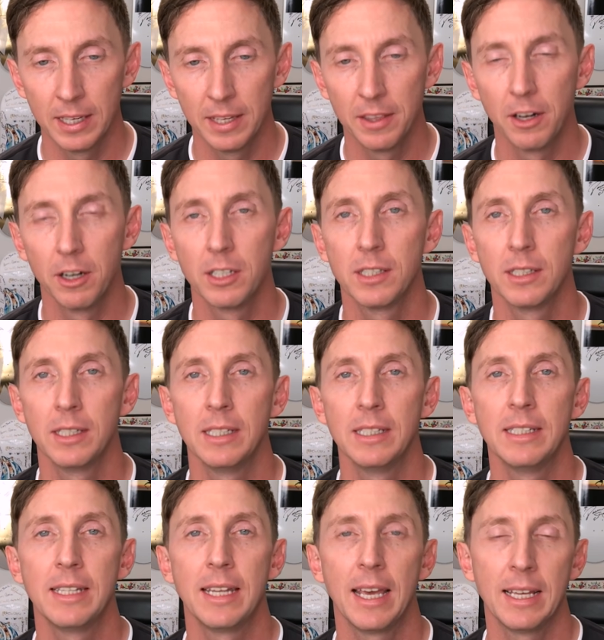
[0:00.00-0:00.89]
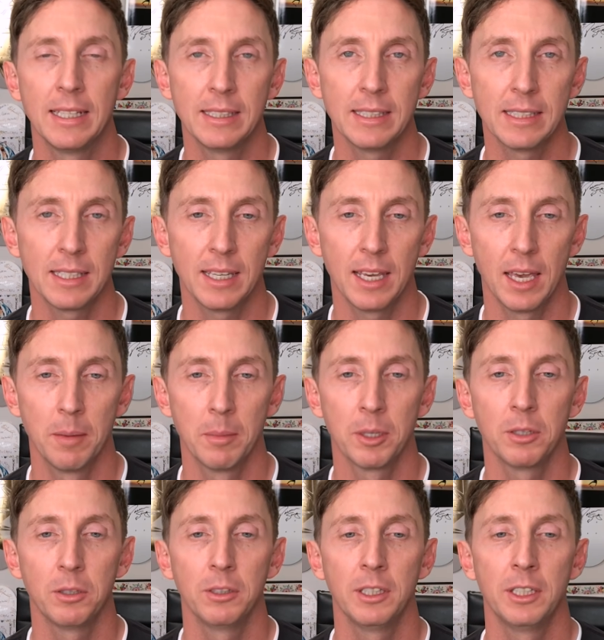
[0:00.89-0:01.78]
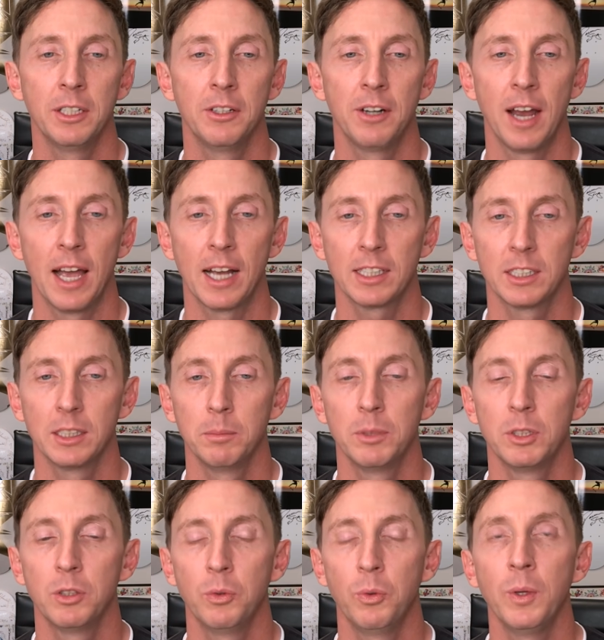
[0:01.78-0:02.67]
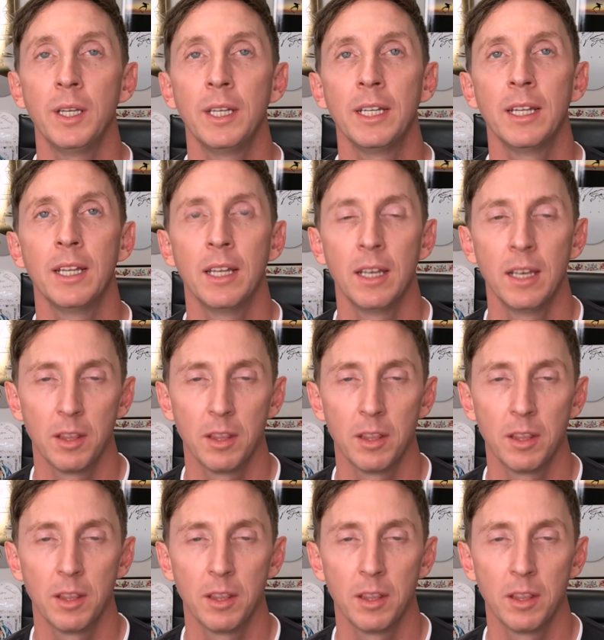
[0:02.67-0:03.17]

there's an intense chemical interaction between